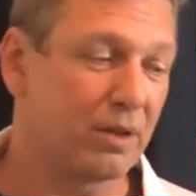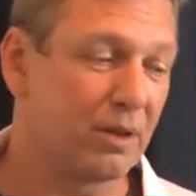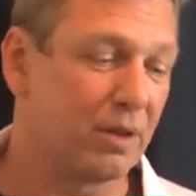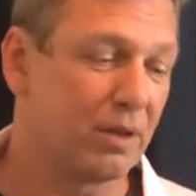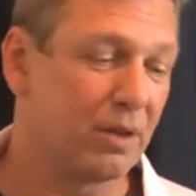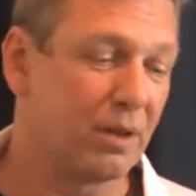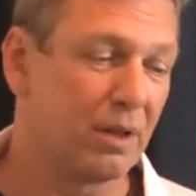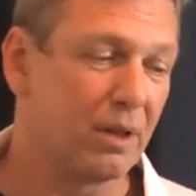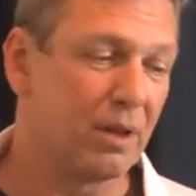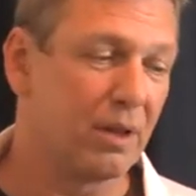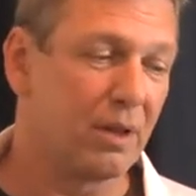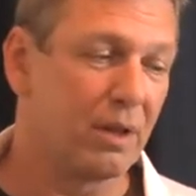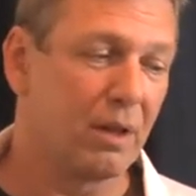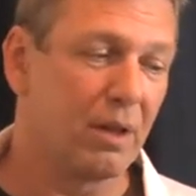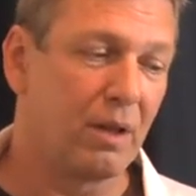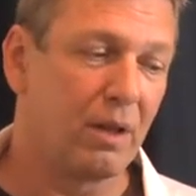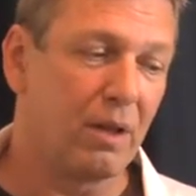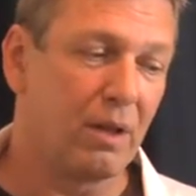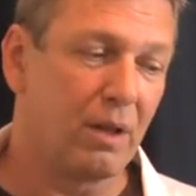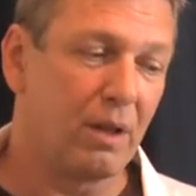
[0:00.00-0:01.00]

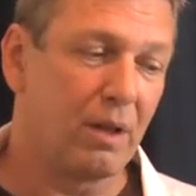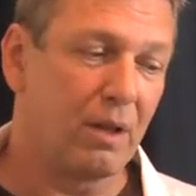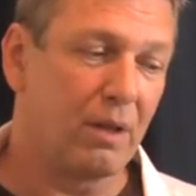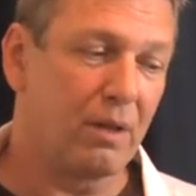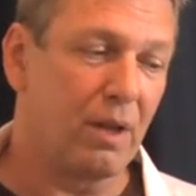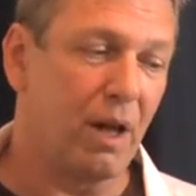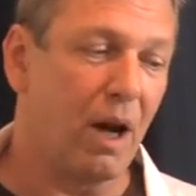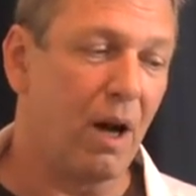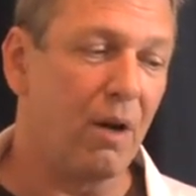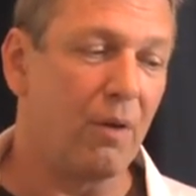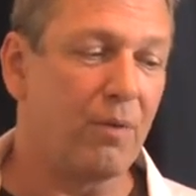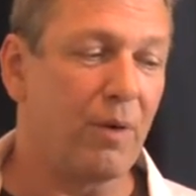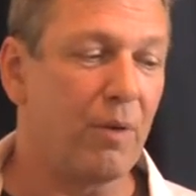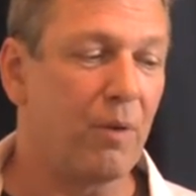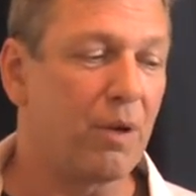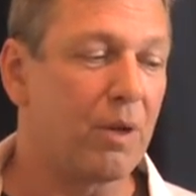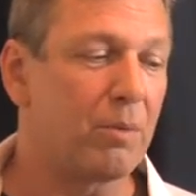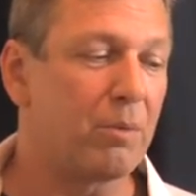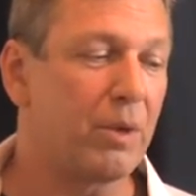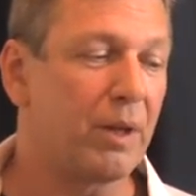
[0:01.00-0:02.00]
Now, if I
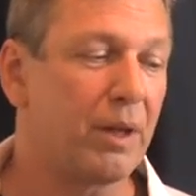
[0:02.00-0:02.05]
want to